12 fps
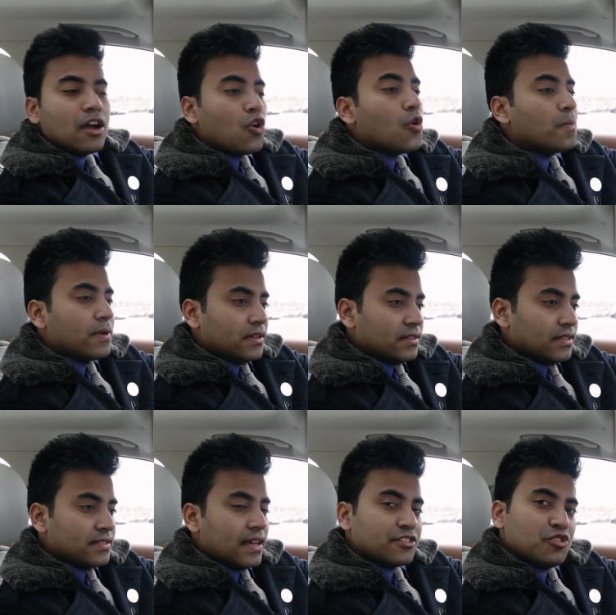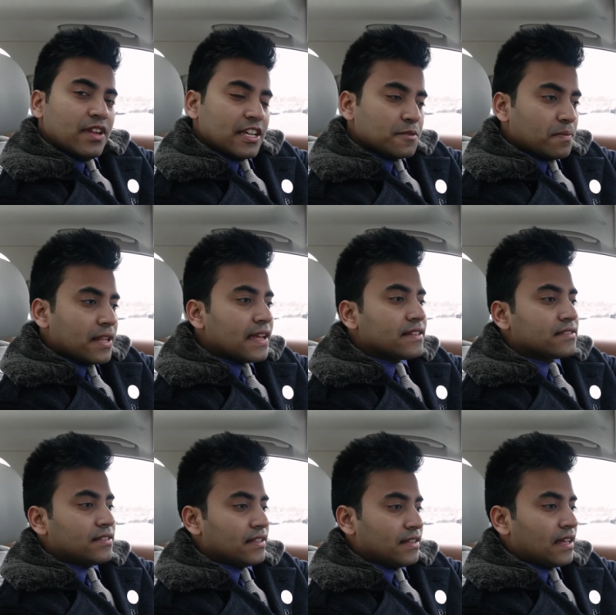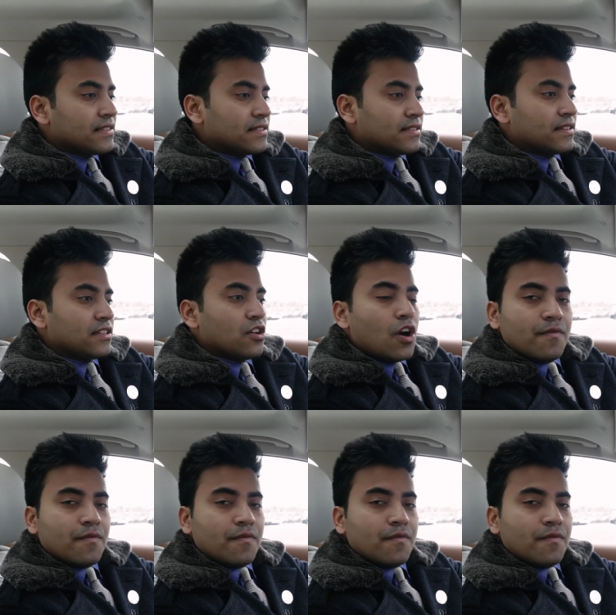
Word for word: I hope this actually explains the necessity